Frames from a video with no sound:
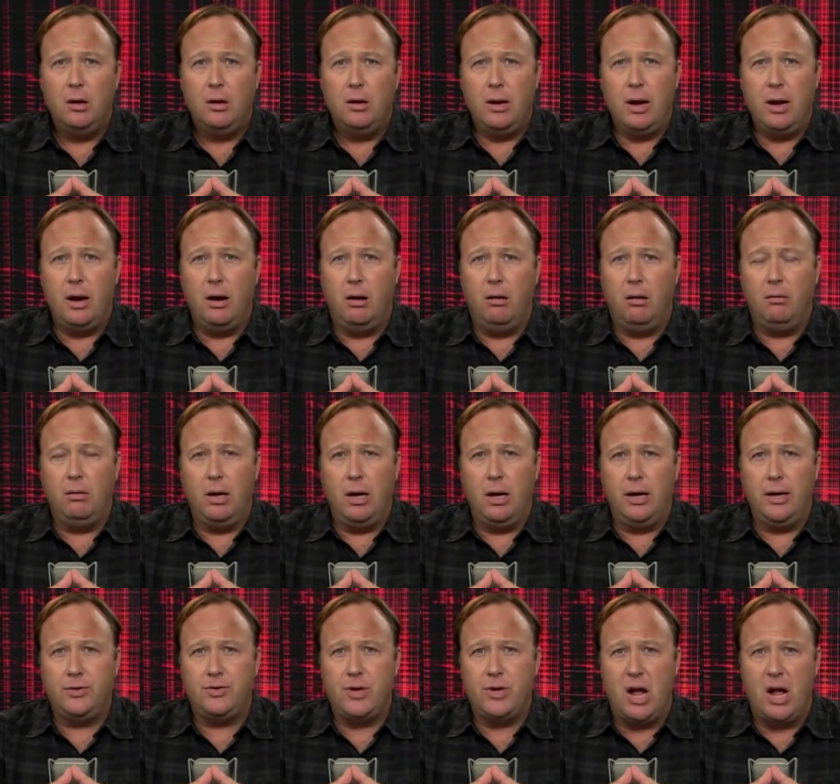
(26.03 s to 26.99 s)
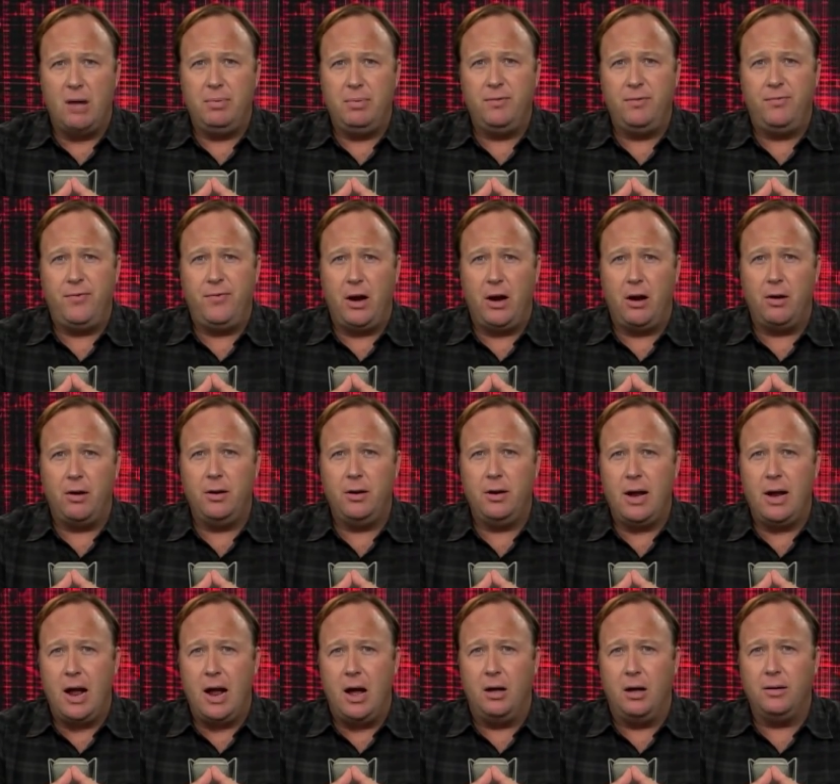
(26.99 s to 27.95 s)
Now, it's now been ferreted
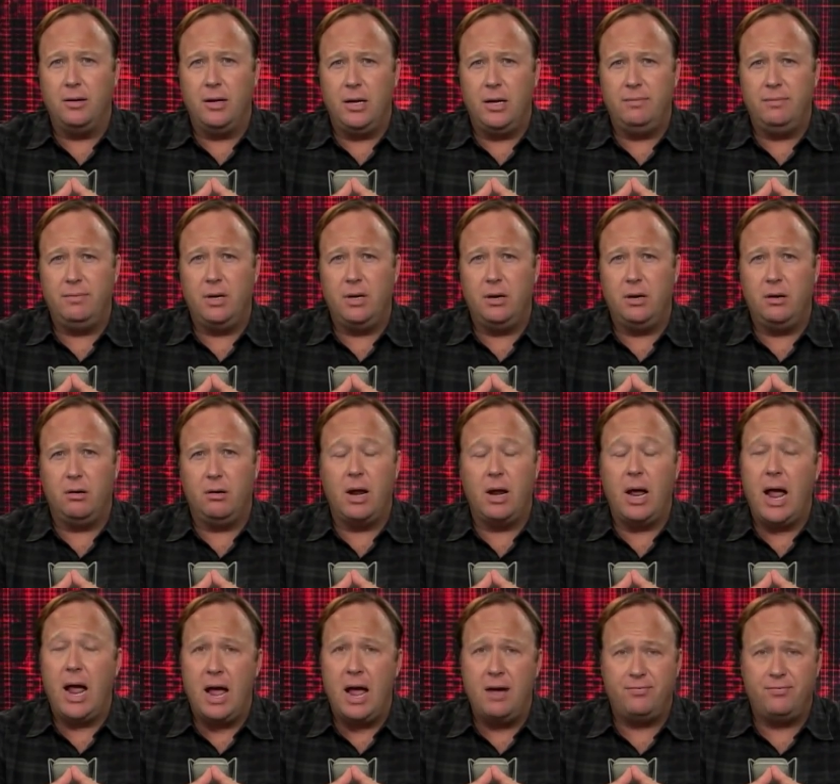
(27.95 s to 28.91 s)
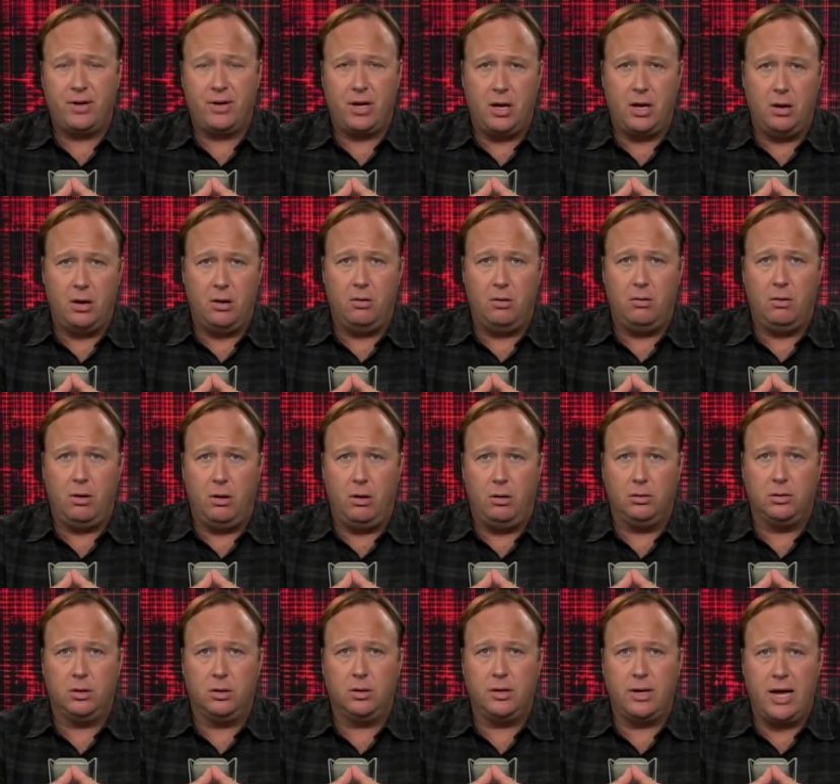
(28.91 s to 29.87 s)
out that even a year and a half ago,
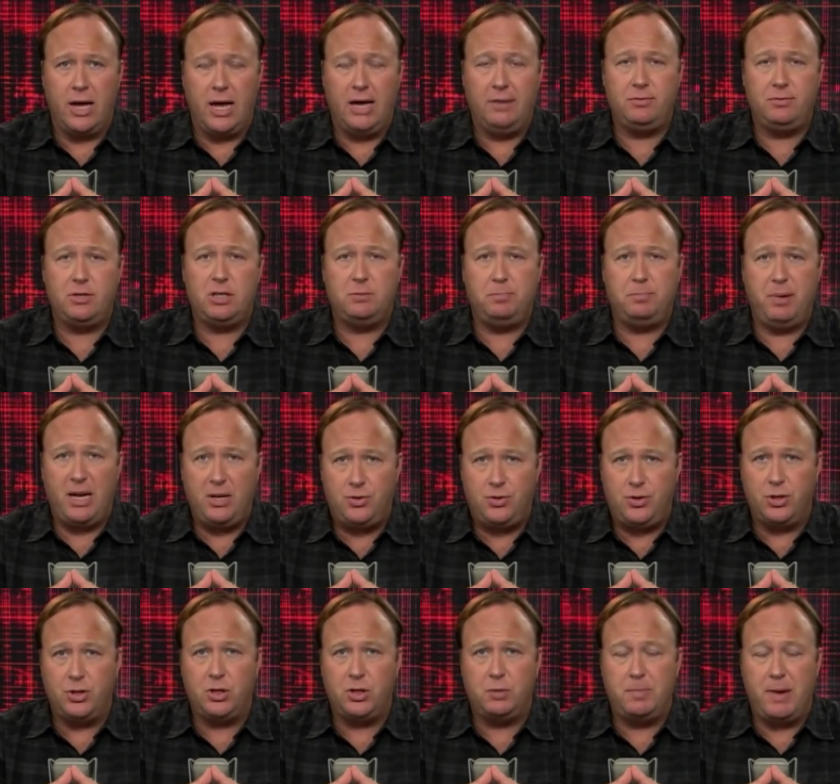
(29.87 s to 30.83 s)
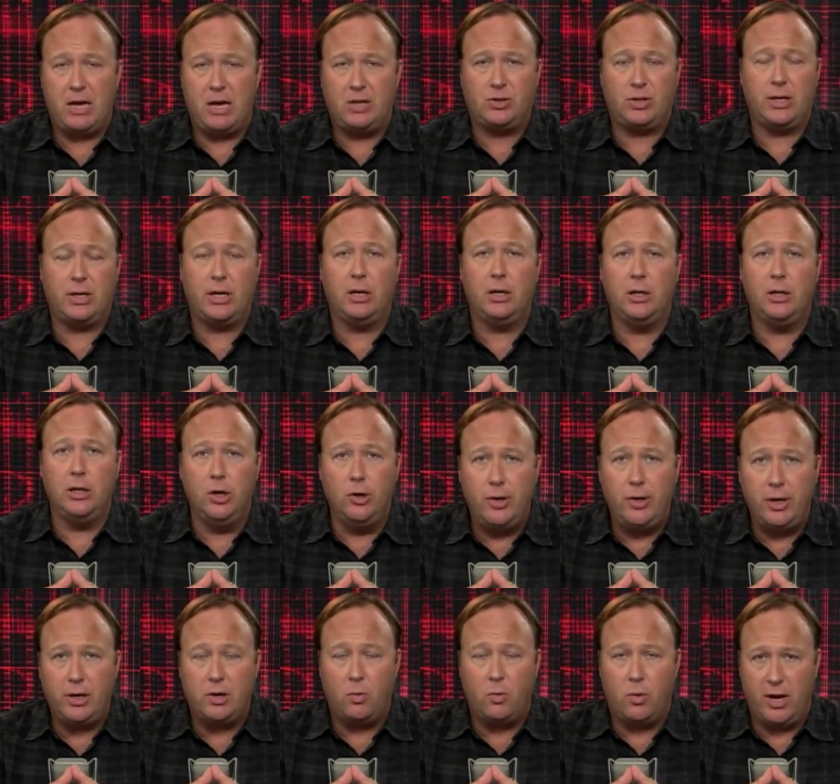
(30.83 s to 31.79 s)
Holder gave speeches basically
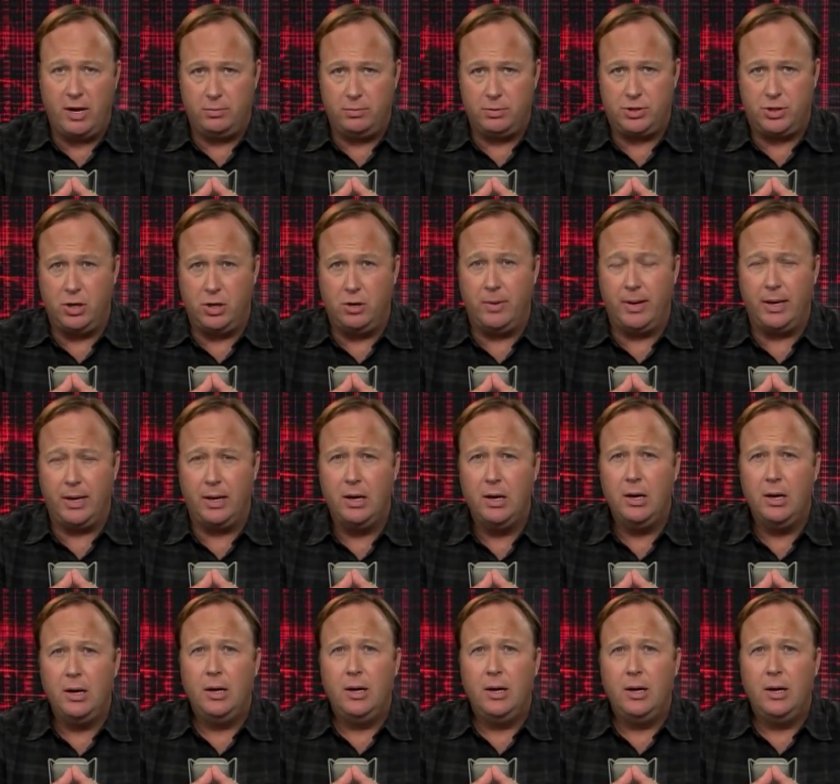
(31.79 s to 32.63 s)
alluding to what he was doing,